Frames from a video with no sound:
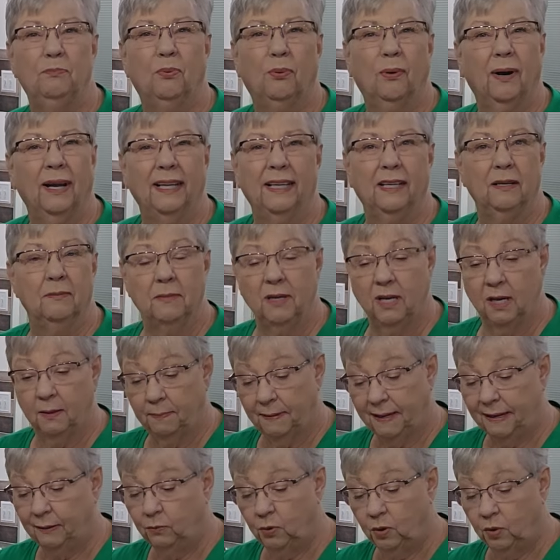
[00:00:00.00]
break them
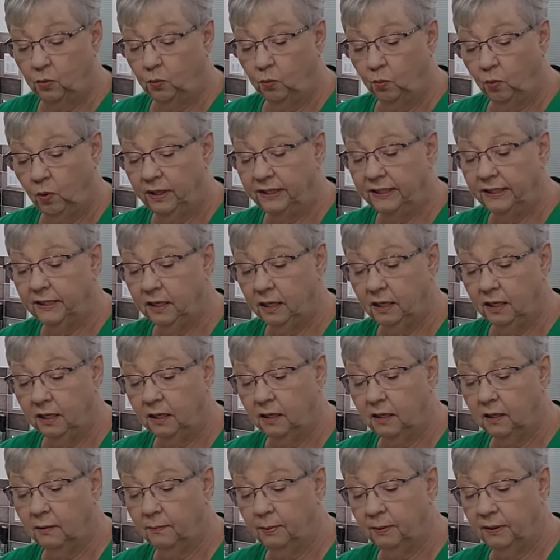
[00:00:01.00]
up. I want one
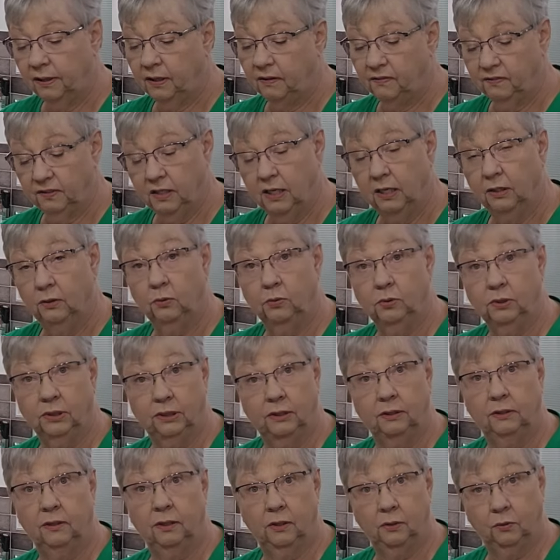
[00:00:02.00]
cup of
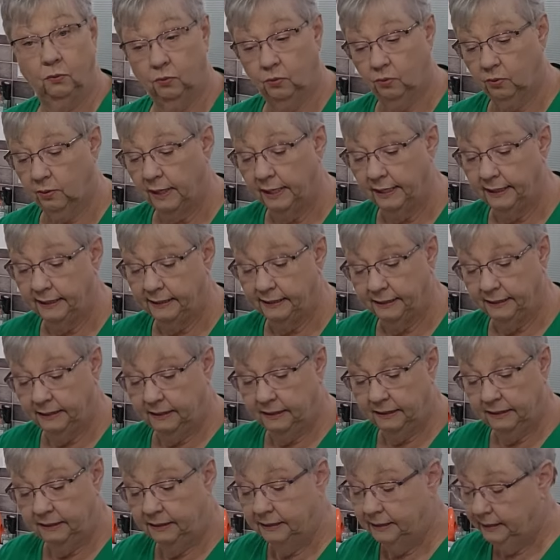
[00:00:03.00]
golden
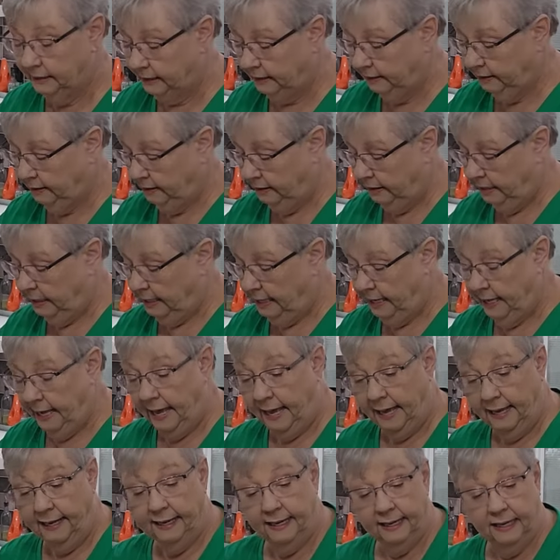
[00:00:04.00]
raisins.
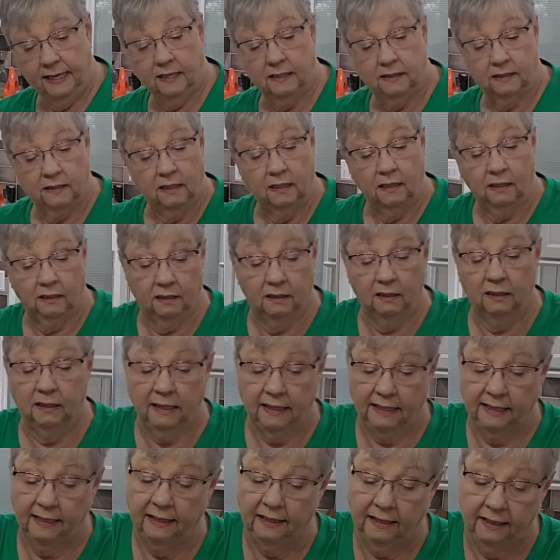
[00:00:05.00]
And
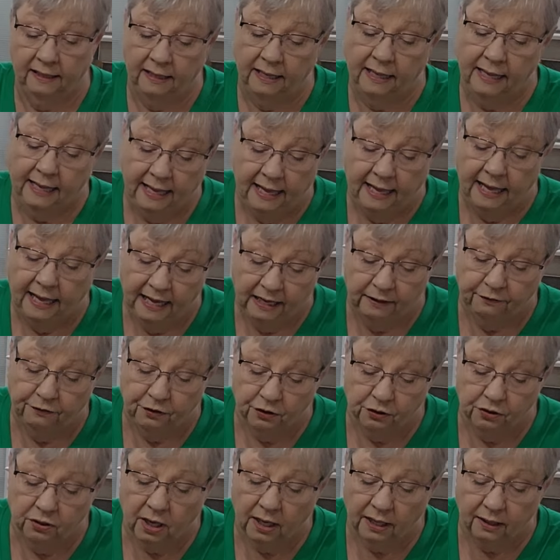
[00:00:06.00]

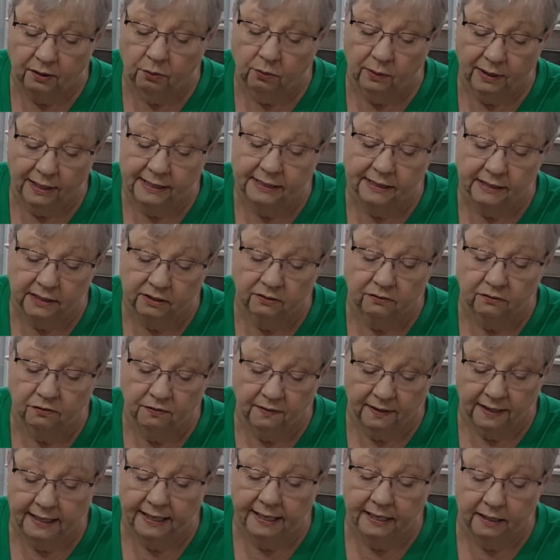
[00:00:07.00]
if you're not a raisin
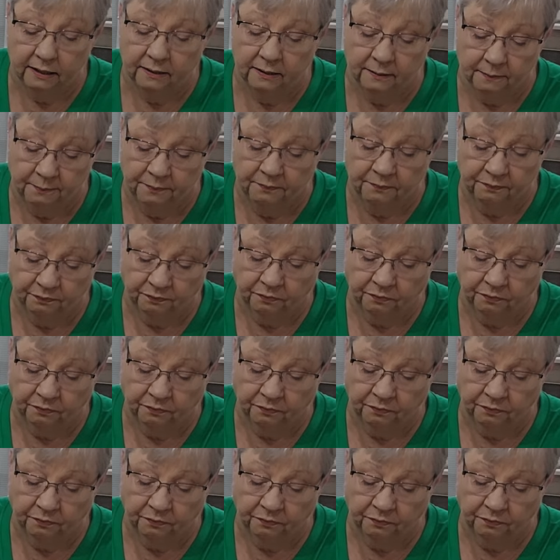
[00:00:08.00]
fan,